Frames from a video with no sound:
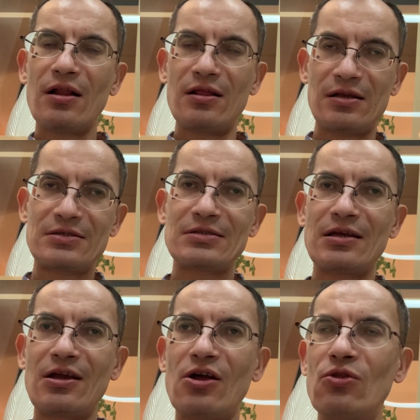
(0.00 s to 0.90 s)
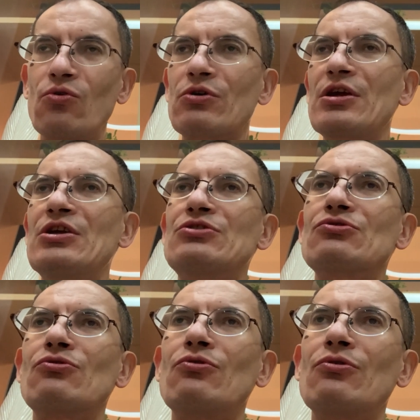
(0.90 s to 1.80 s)
let's say, look
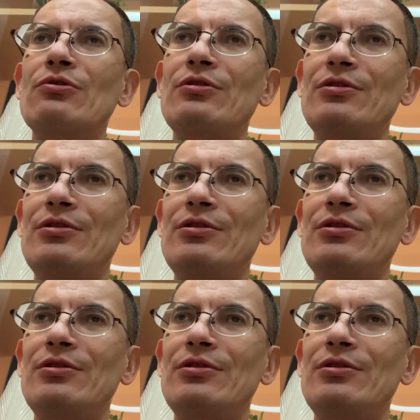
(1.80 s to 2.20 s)
into